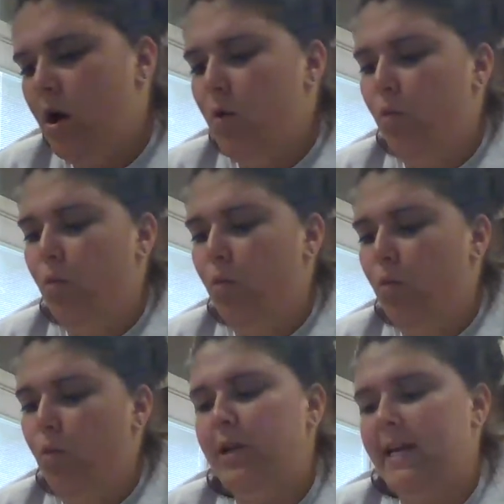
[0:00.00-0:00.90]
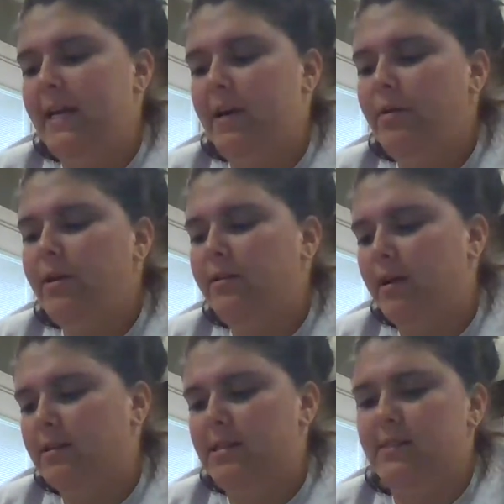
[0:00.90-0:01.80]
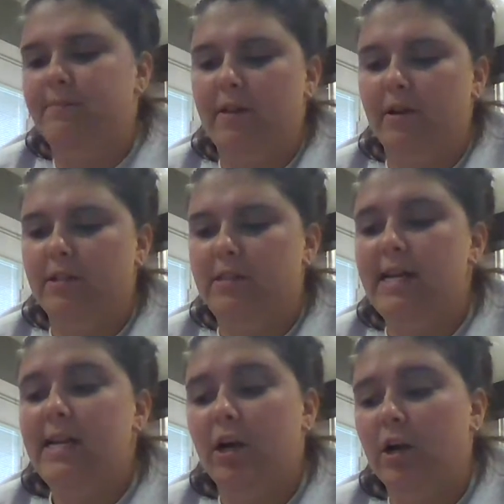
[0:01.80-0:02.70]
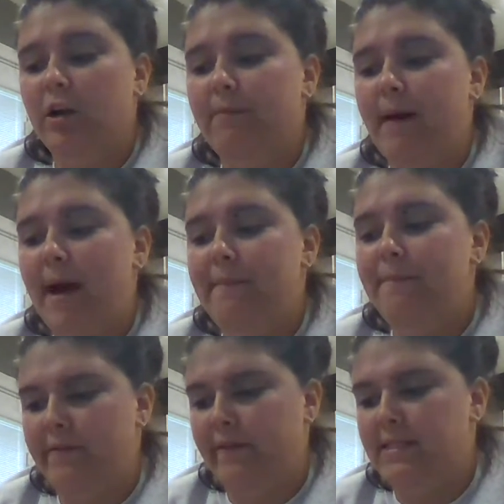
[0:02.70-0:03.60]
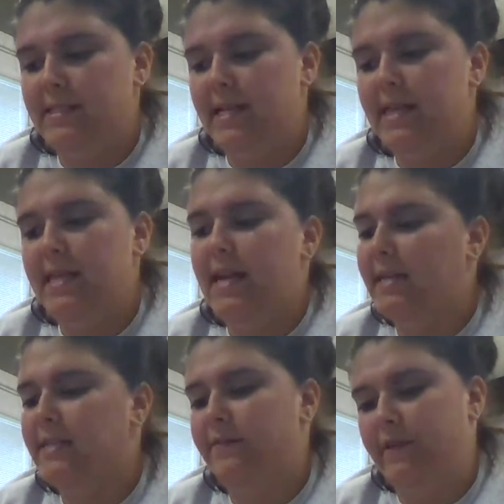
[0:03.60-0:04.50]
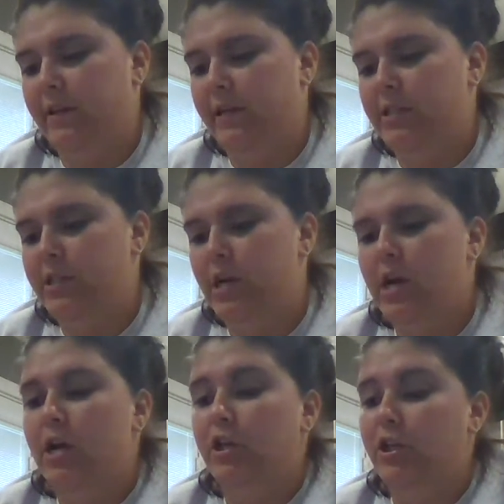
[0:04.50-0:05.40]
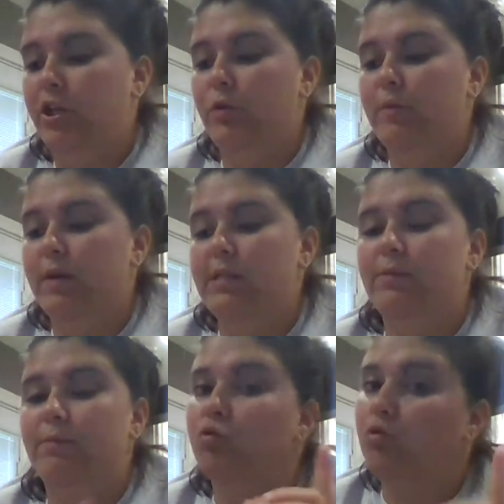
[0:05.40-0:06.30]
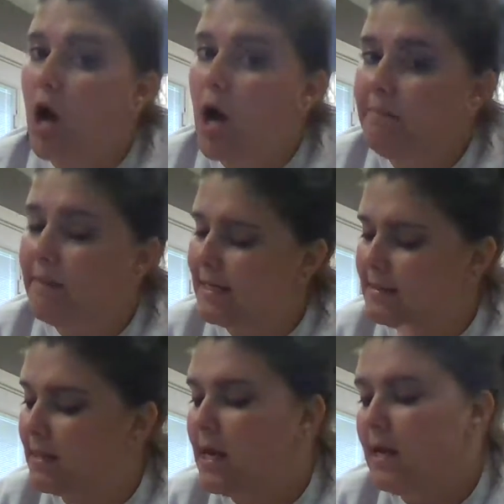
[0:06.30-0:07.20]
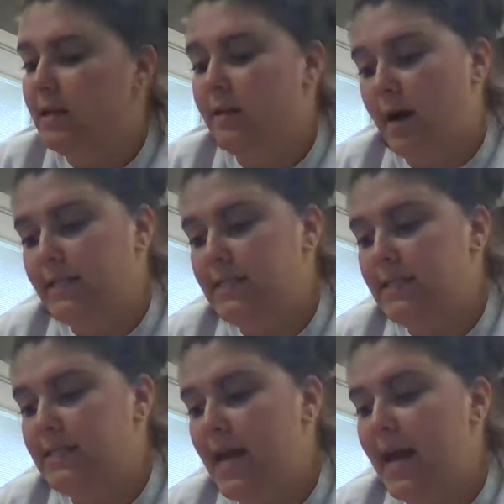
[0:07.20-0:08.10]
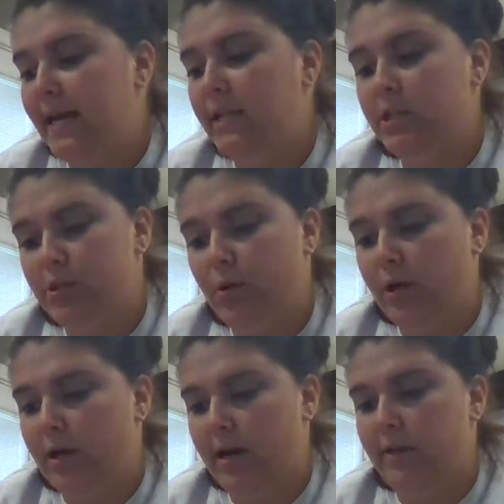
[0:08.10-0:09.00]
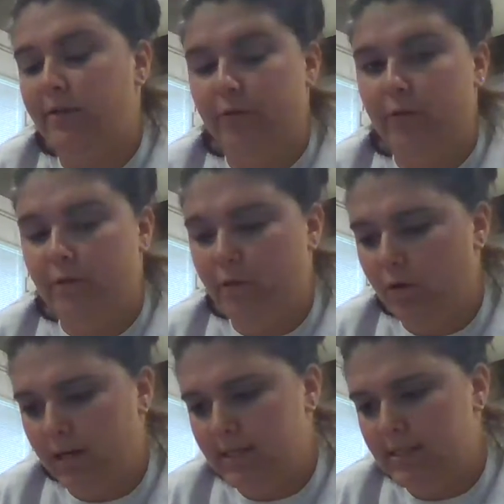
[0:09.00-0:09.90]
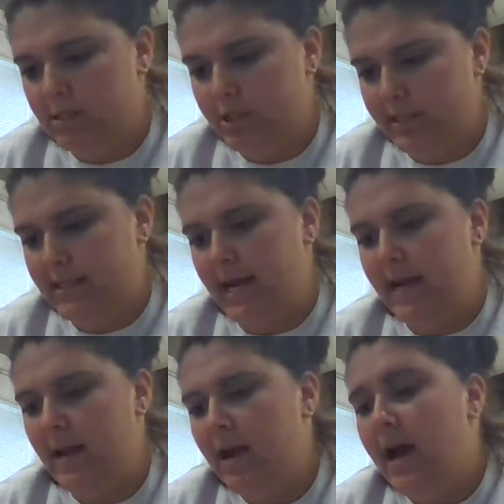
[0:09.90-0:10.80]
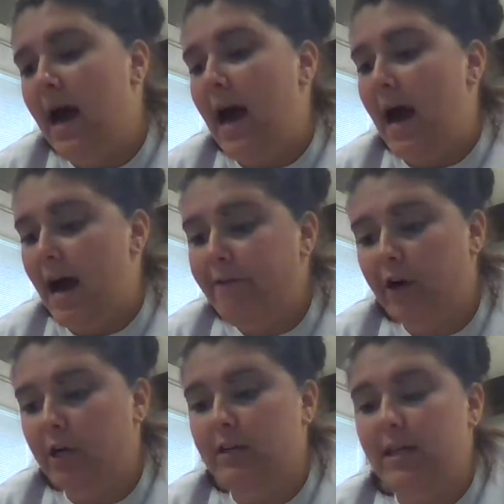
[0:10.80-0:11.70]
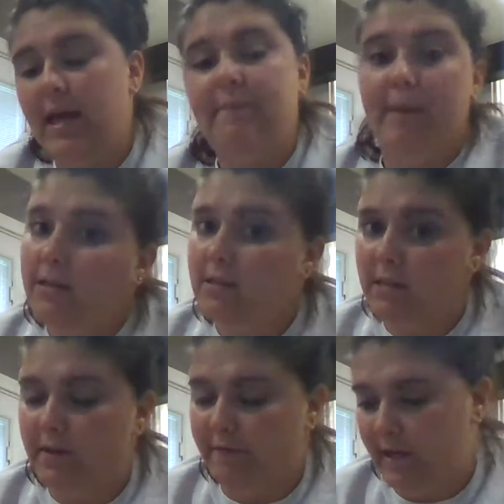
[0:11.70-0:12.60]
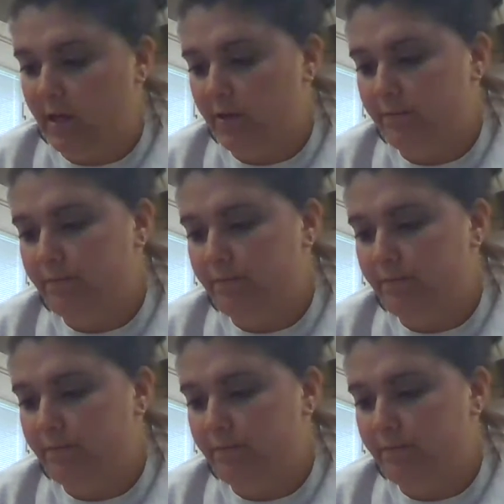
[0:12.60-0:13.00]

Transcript: One morning, Goldilocks' mother sent her to buy muffins in the next village. You must promise not to take the shortcut through the forest, she said. I've heard that bears live here.